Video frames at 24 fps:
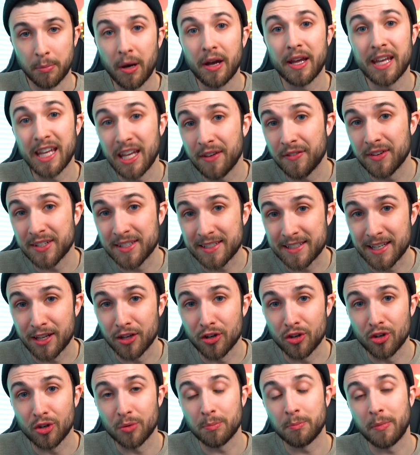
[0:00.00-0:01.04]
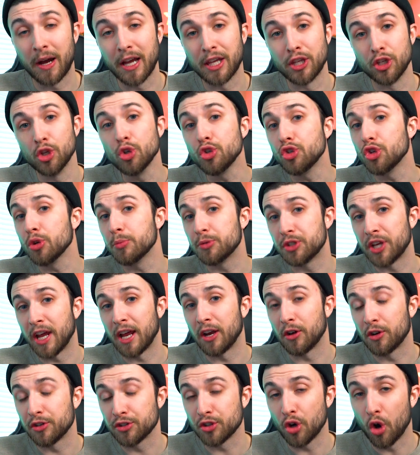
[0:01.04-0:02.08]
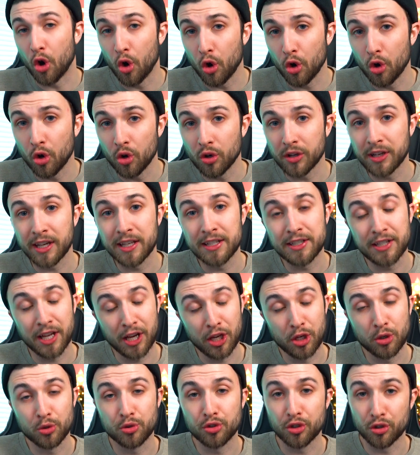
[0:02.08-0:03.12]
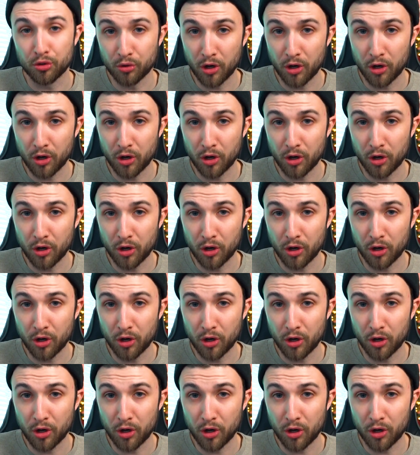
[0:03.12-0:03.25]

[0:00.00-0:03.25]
but even still, my YouTube channel as a whole continues to